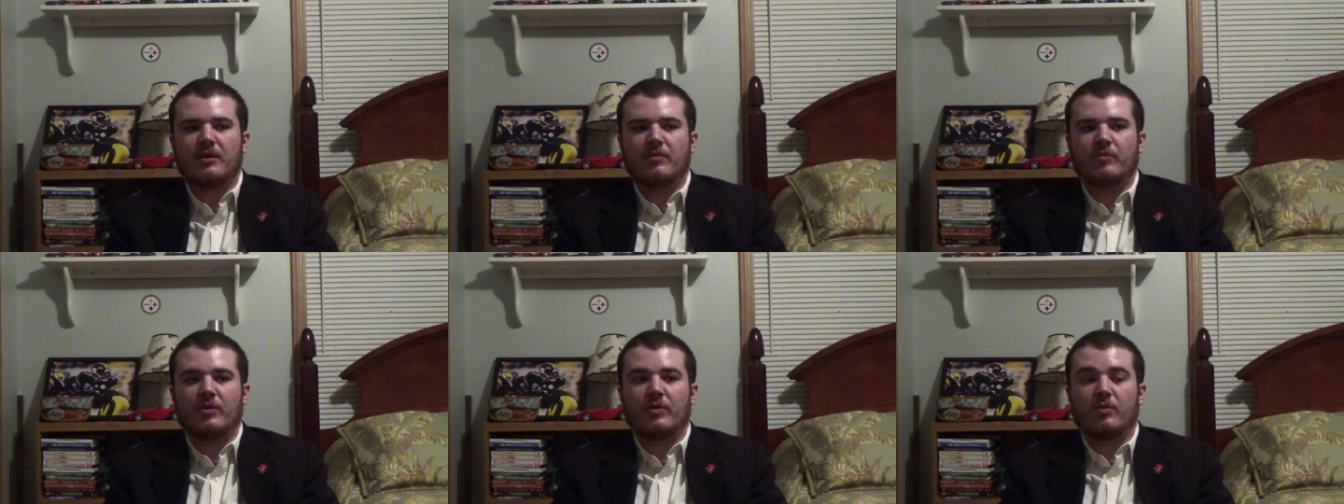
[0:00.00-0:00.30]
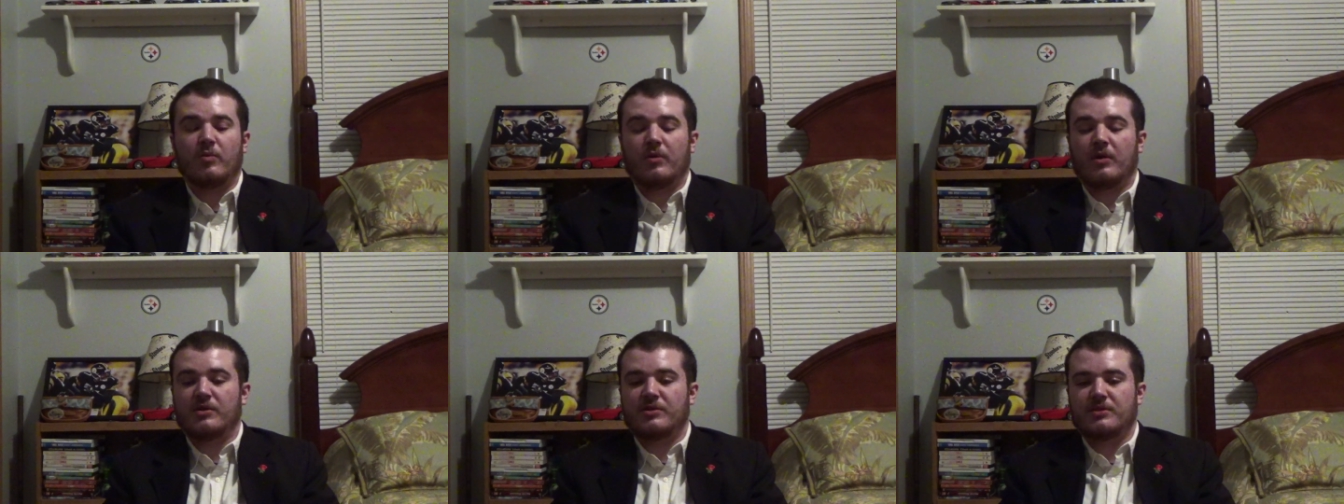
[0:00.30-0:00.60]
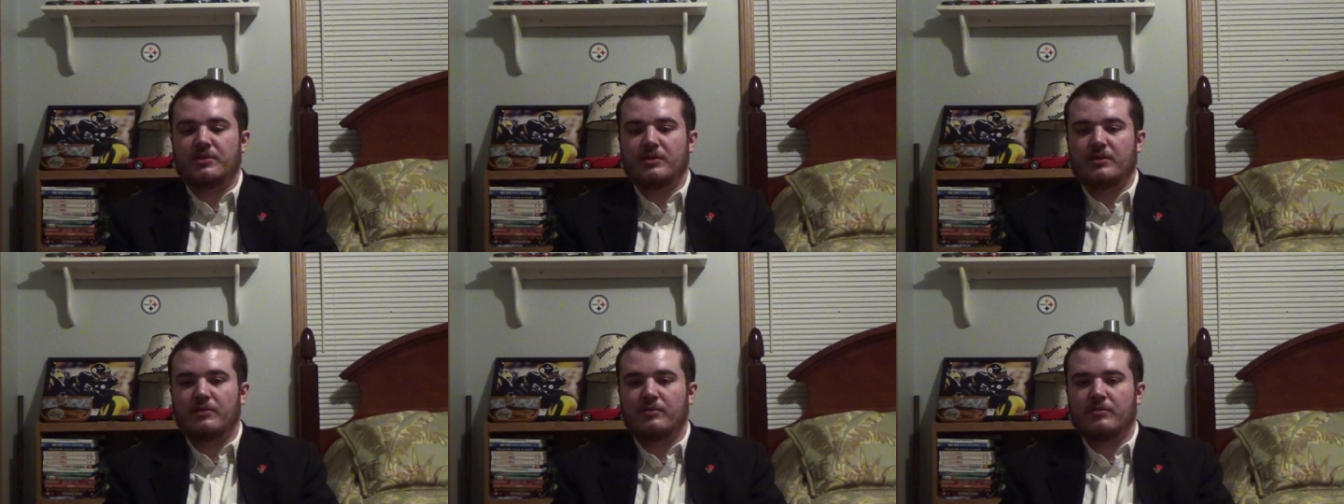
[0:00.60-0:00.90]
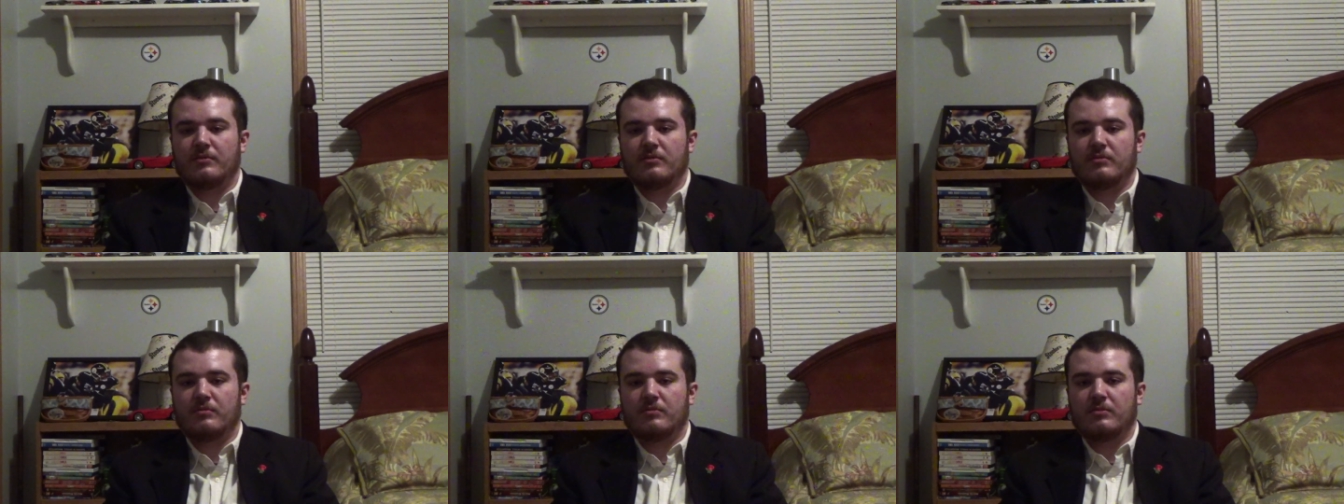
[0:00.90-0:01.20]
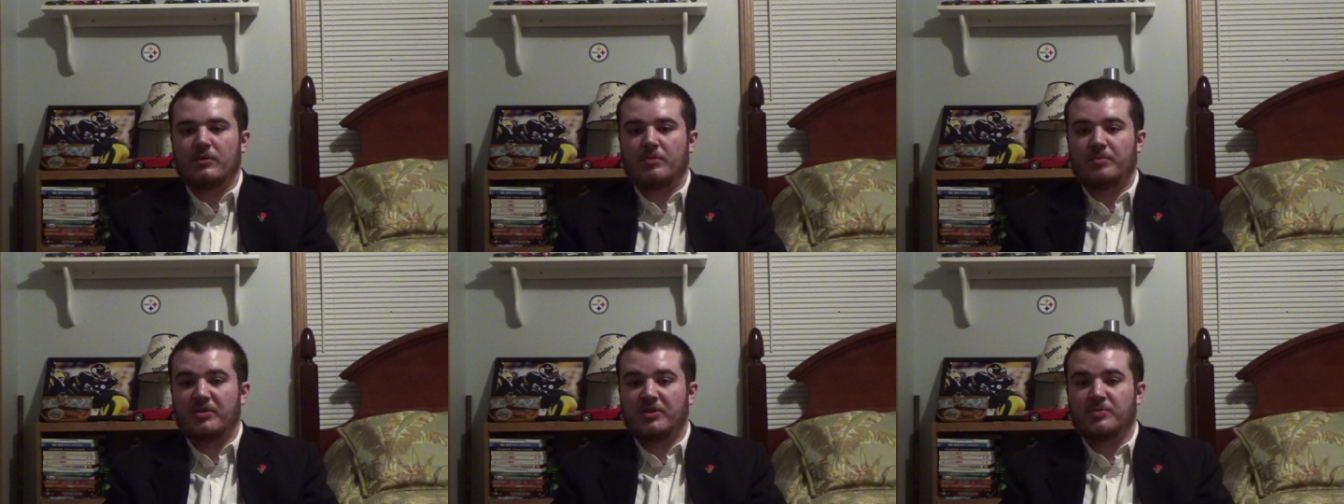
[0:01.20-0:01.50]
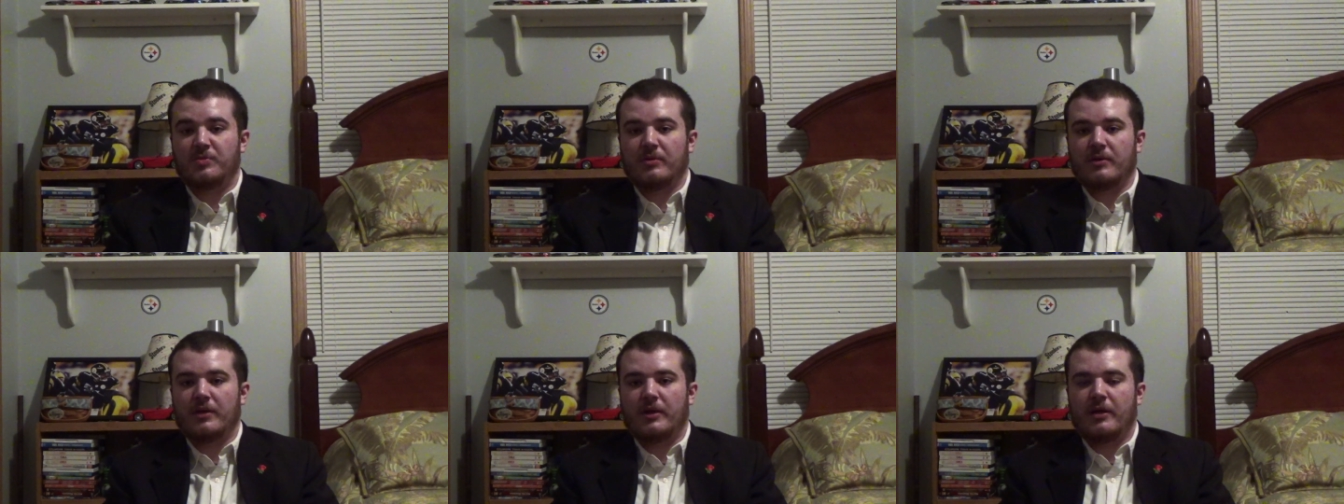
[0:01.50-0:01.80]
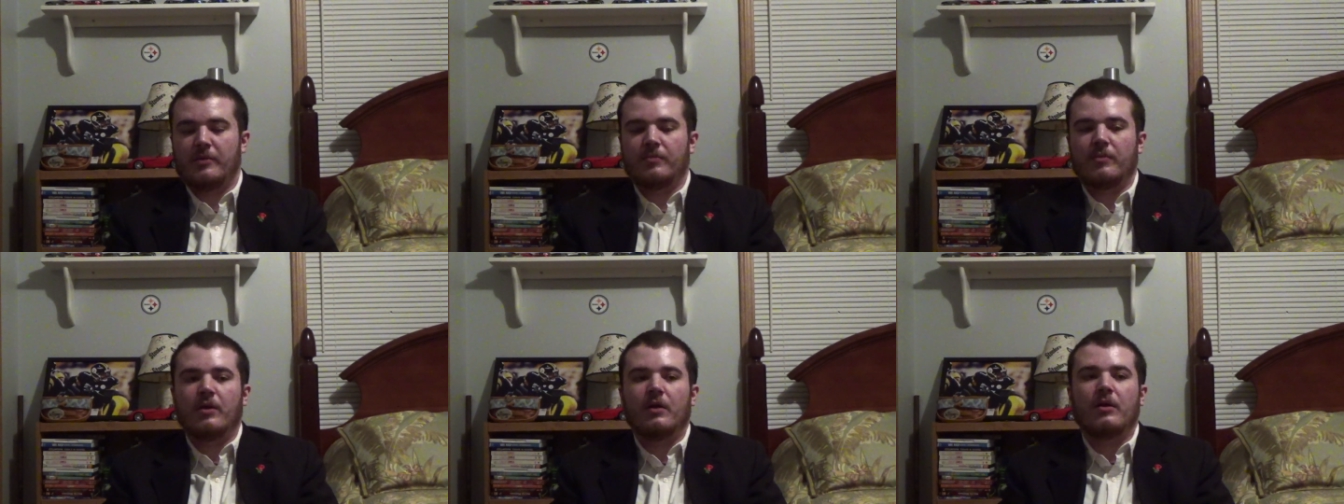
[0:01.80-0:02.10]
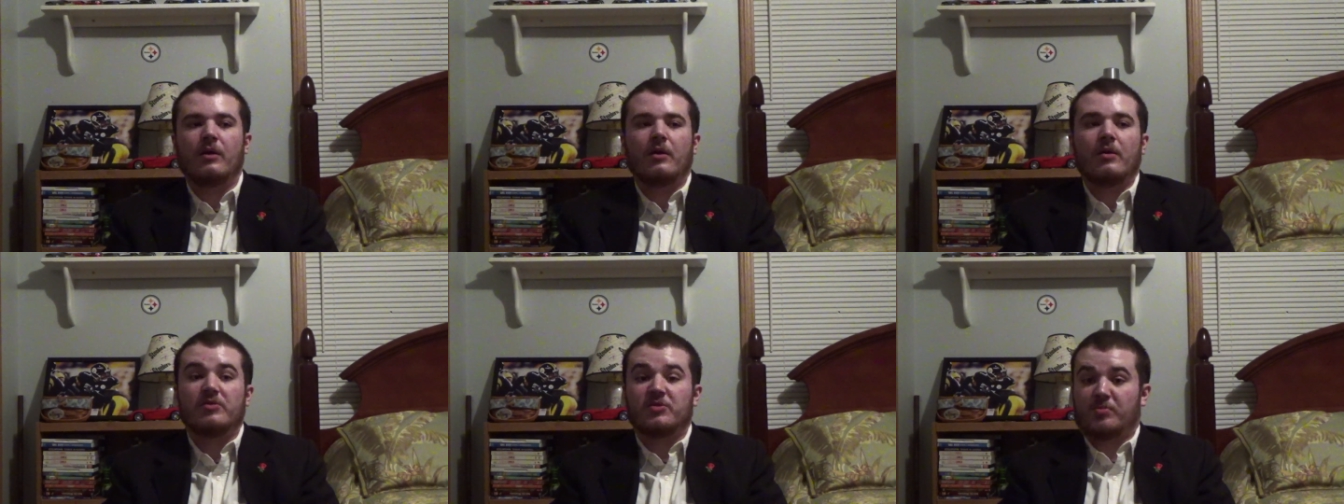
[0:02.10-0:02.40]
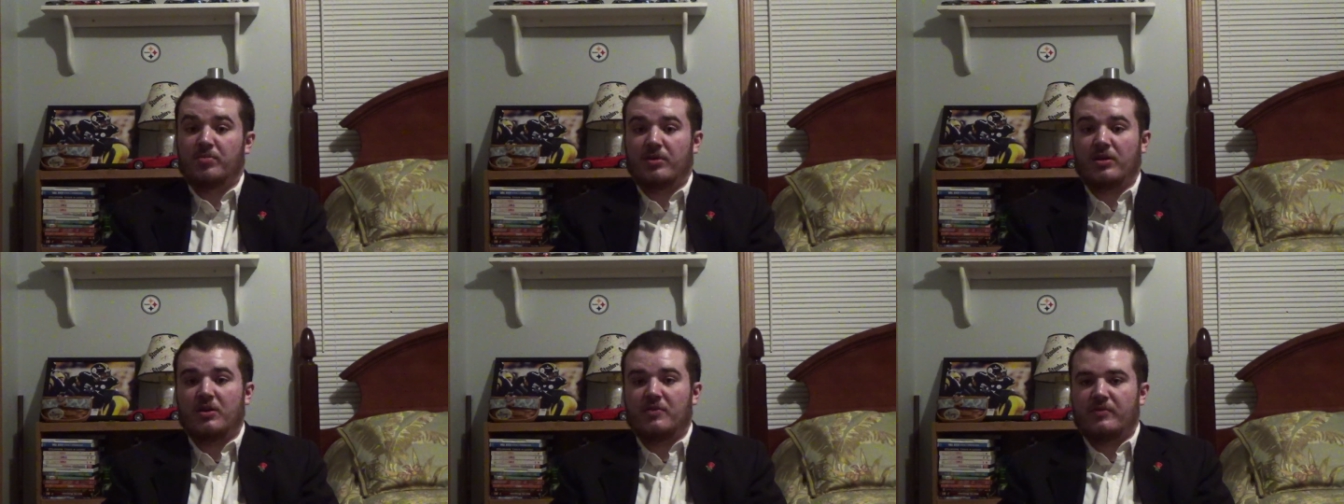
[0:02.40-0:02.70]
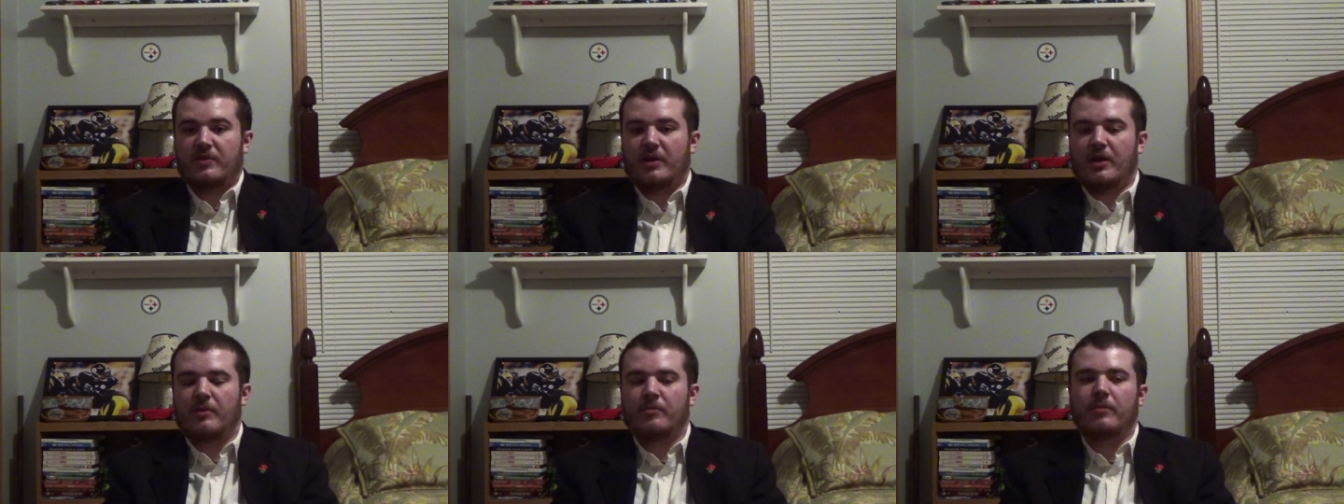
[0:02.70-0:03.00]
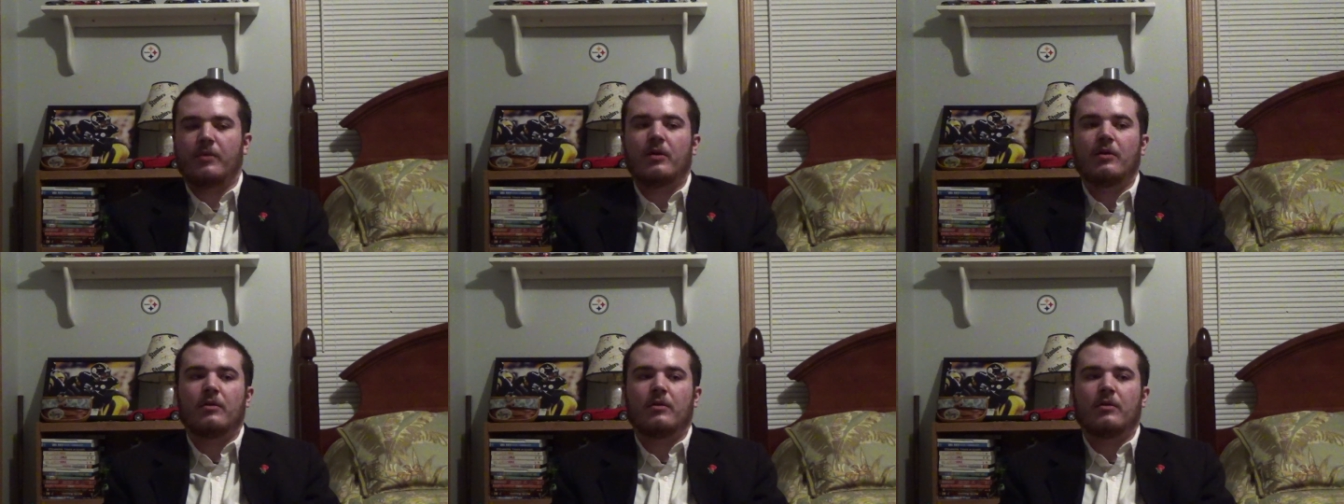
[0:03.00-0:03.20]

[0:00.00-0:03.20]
and we were watching a Pittsburgh game. It's a playoff game.